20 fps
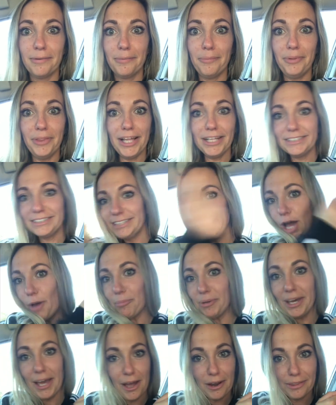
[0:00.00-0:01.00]
Well, that snapped
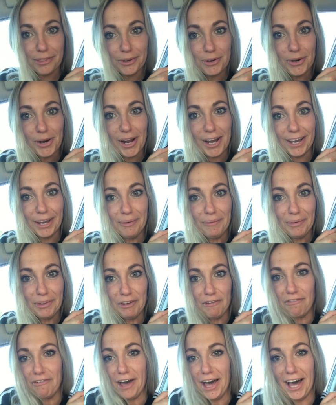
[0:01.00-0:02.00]
me out of the crying
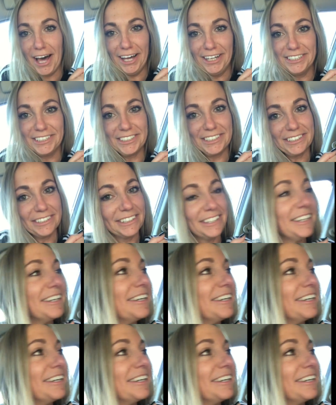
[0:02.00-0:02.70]
really fast.